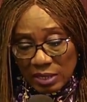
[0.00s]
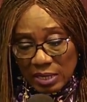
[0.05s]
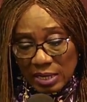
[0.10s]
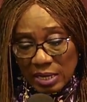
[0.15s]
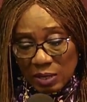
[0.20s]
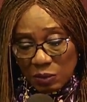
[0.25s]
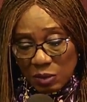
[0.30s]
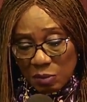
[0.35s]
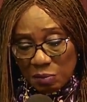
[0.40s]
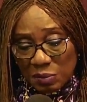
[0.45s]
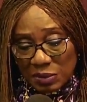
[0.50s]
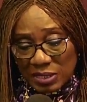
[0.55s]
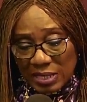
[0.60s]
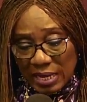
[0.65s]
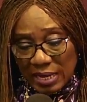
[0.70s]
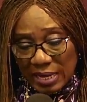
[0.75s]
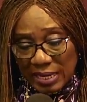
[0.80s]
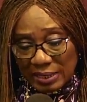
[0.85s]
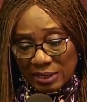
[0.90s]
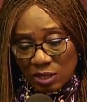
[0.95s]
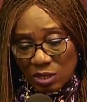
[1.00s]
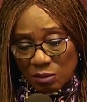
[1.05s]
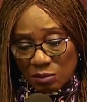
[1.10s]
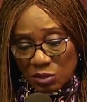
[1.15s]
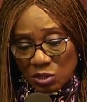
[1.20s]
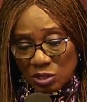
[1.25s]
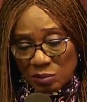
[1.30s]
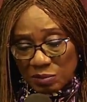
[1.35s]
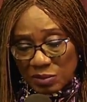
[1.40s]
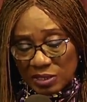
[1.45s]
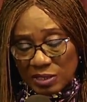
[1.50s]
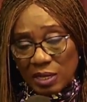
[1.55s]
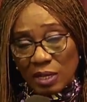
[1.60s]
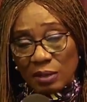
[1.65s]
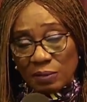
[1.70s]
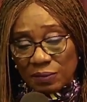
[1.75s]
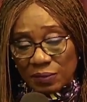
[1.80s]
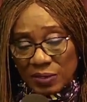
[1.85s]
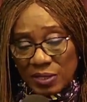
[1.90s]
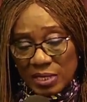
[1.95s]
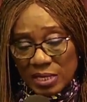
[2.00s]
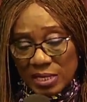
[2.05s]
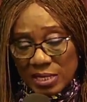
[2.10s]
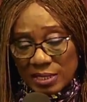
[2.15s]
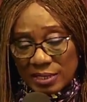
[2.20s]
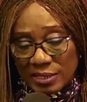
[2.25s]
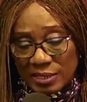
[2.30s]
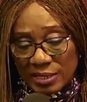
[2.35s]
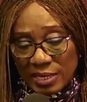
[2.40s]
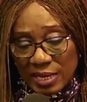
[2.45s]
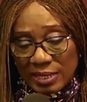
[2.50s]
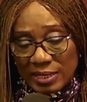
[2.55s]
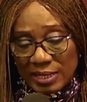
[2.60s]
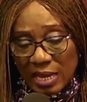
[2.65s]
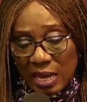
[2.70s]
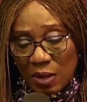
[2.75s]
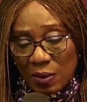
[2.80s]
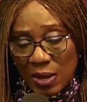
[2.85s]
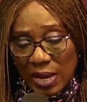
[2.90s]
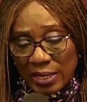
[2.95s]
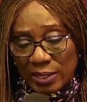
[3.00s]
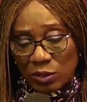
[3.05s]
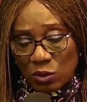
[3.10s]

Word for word: And when Peter had come to himself, he said, Now I